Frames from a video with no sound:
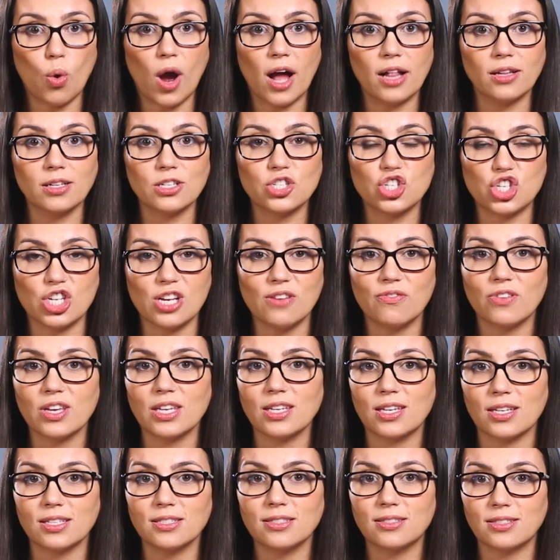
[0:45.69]
while
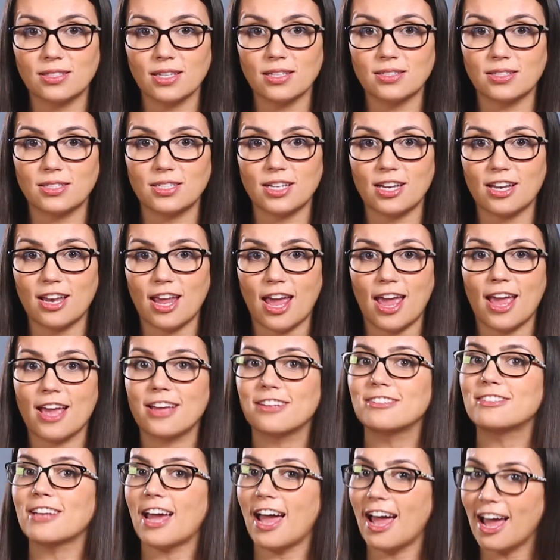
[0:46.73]
achieving consistent
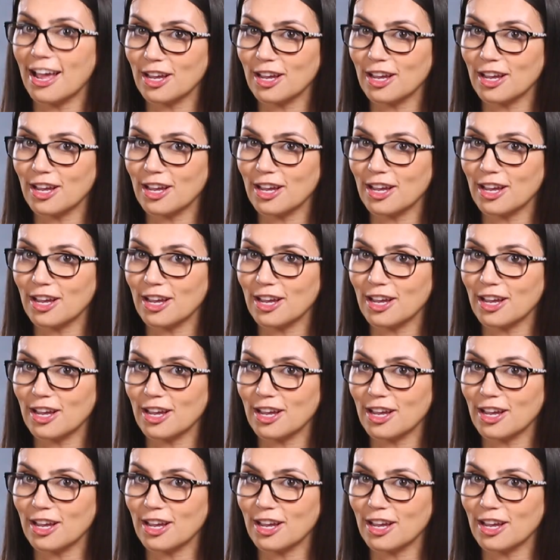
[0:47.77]
and